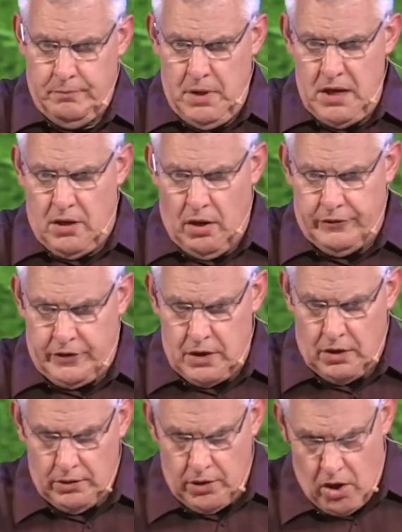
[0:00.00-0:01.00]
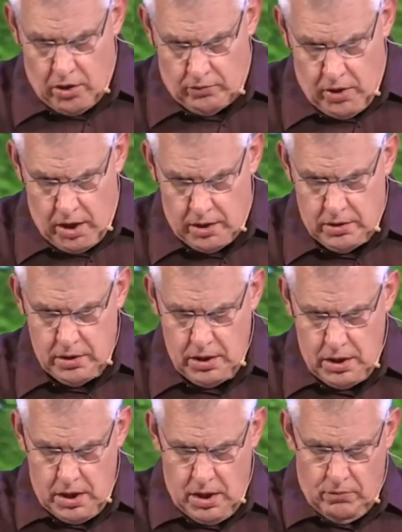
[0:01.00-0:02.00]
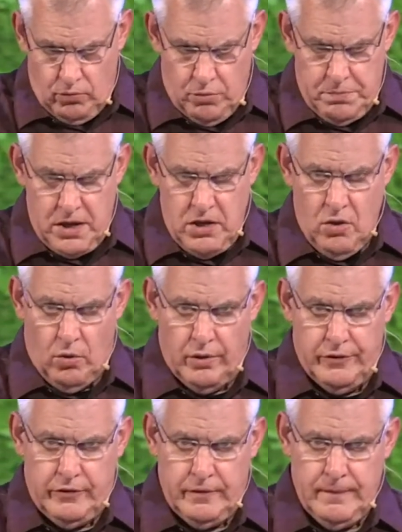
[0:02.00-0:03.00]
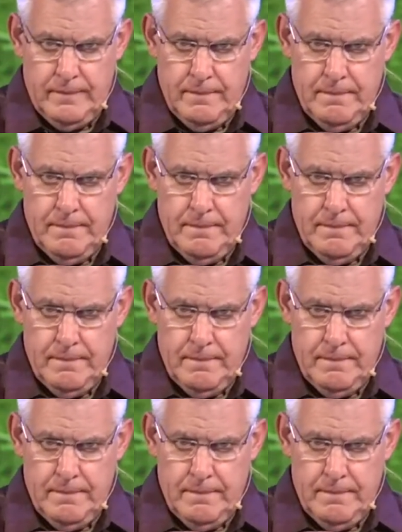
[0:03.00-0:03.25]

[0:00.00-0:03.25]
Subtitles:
because in the long run, it will be yours